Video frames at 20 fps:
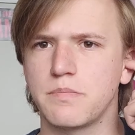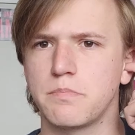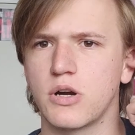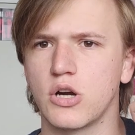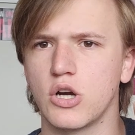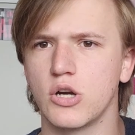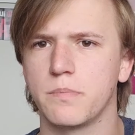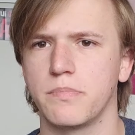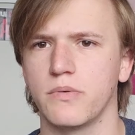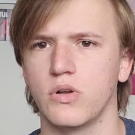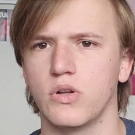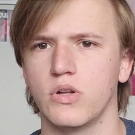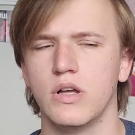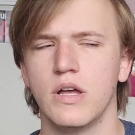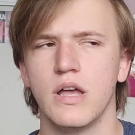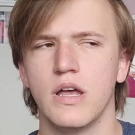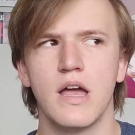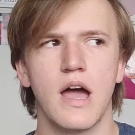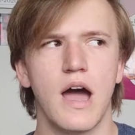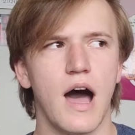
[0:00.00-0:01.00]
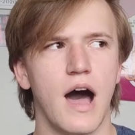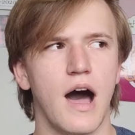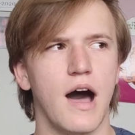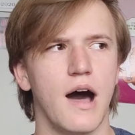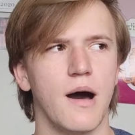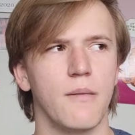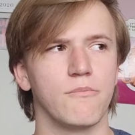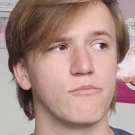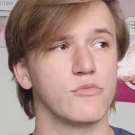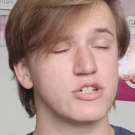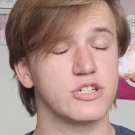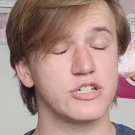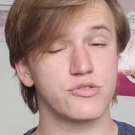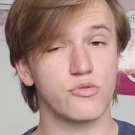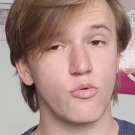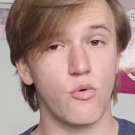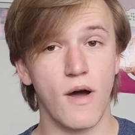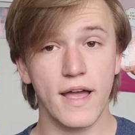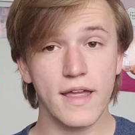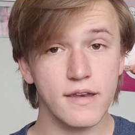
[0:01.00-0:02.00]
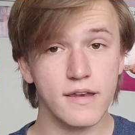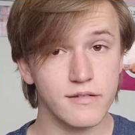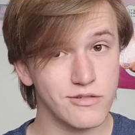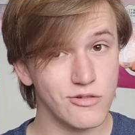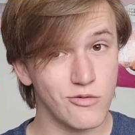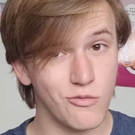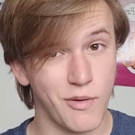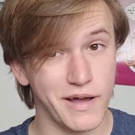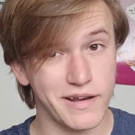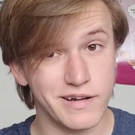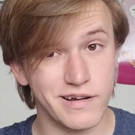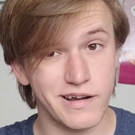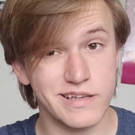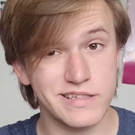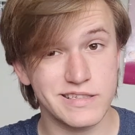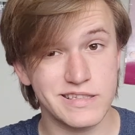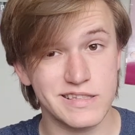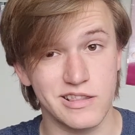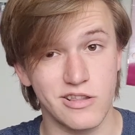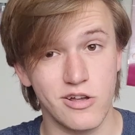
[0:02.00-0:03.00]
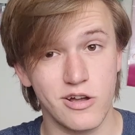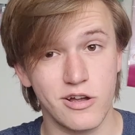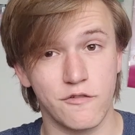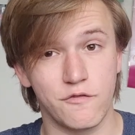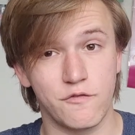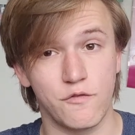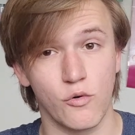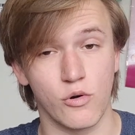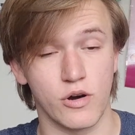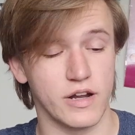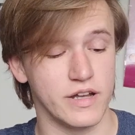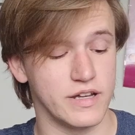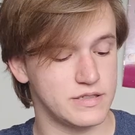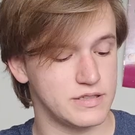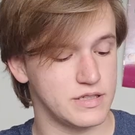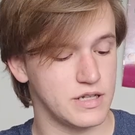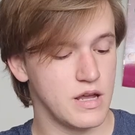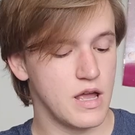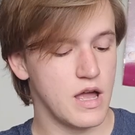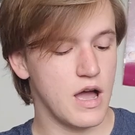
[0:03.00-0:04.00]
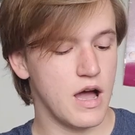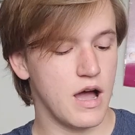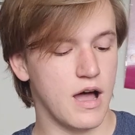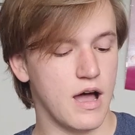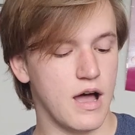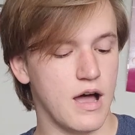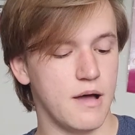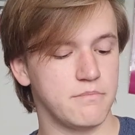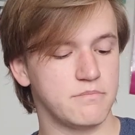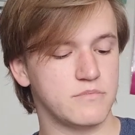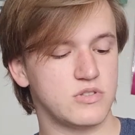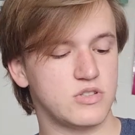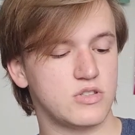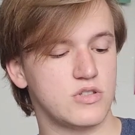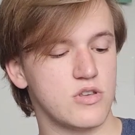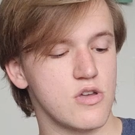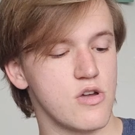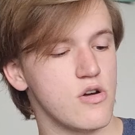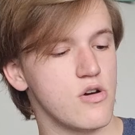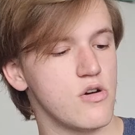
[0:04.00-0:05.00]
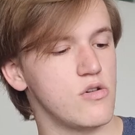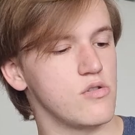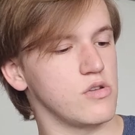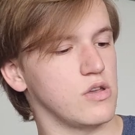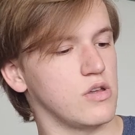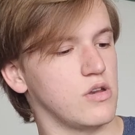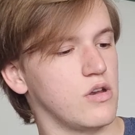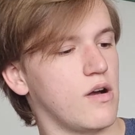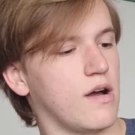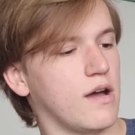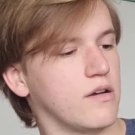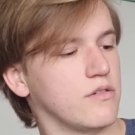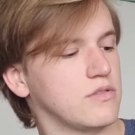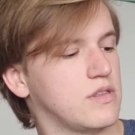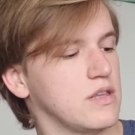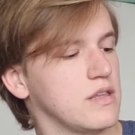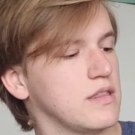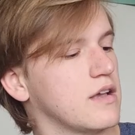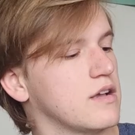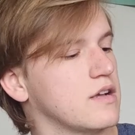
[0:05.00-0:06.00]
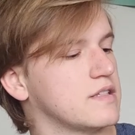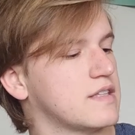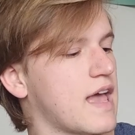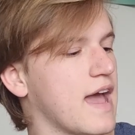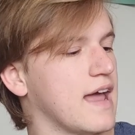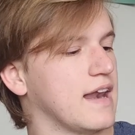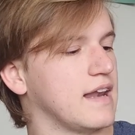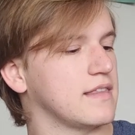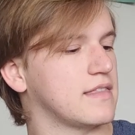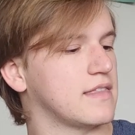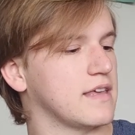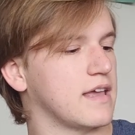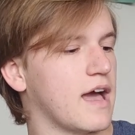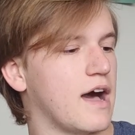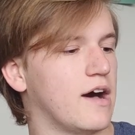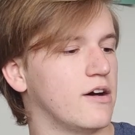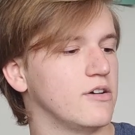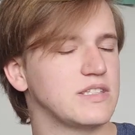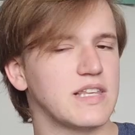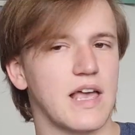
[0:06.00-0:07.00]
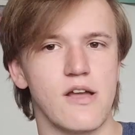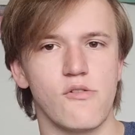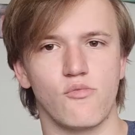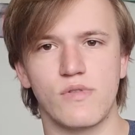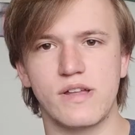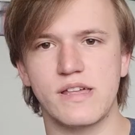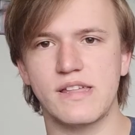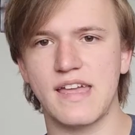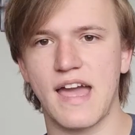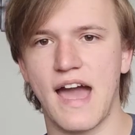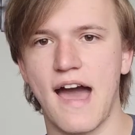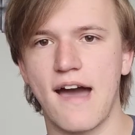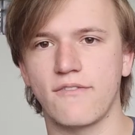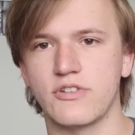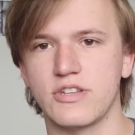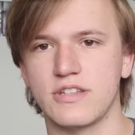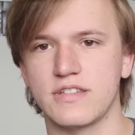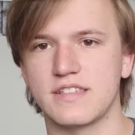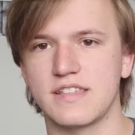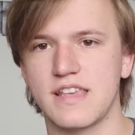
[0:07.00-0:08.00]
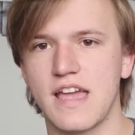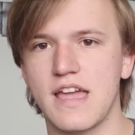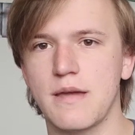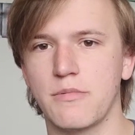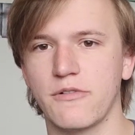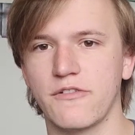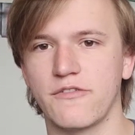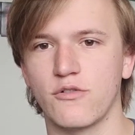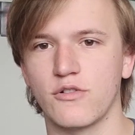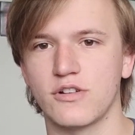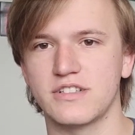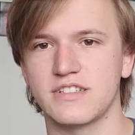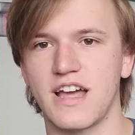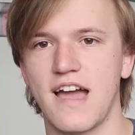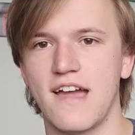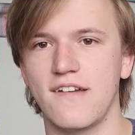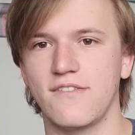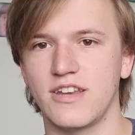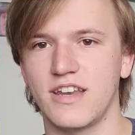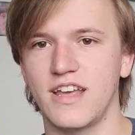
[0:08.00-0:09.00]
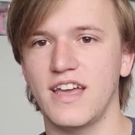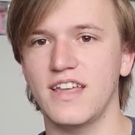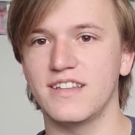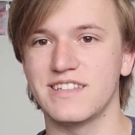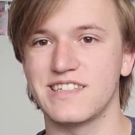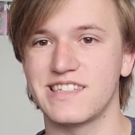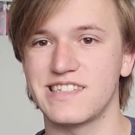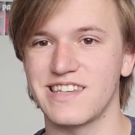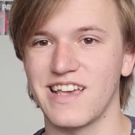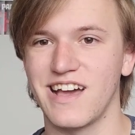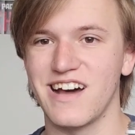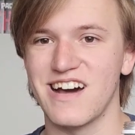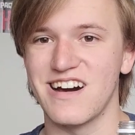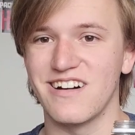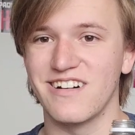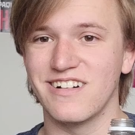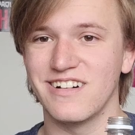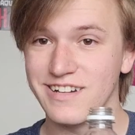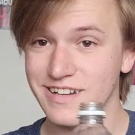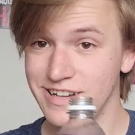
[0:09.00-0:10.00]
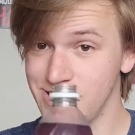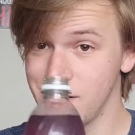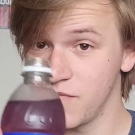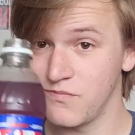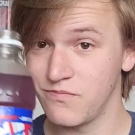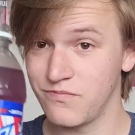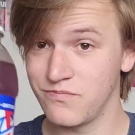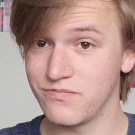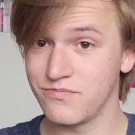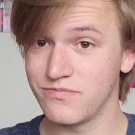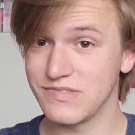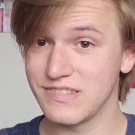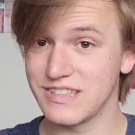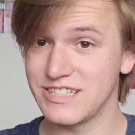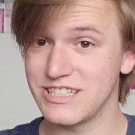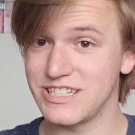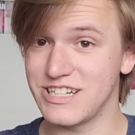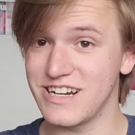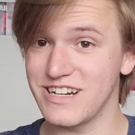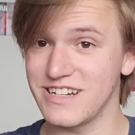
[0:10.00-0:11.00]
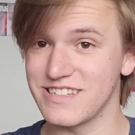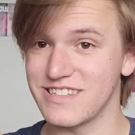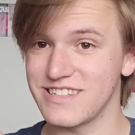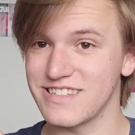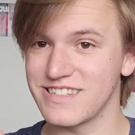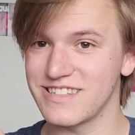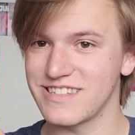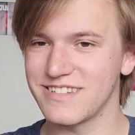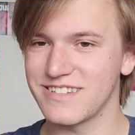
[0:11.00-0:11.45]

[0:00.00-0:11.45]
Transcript: purple, which is quite a nice look for it. So, you know, I don't think there's anything else I really have to say before diving in, so cheers.